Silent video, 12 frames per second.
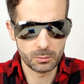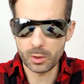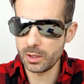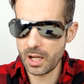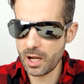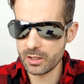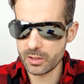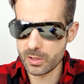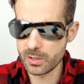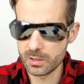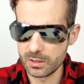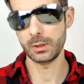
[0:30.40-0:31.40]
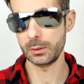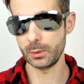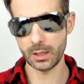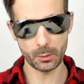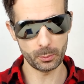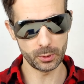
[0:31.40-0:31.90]
more cache.
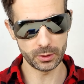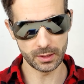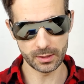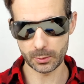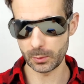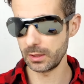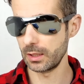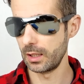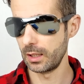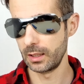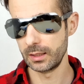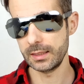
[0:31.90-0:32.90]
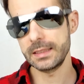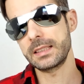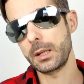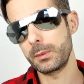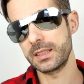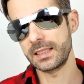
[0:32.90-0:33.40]
Why I bought this one? This
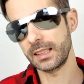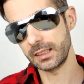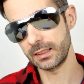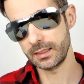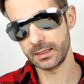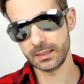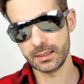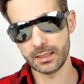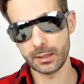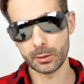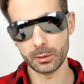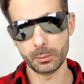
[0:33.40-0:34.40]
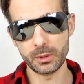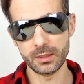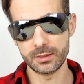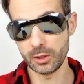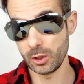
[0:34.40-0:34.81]
came in secondhand and they sold me as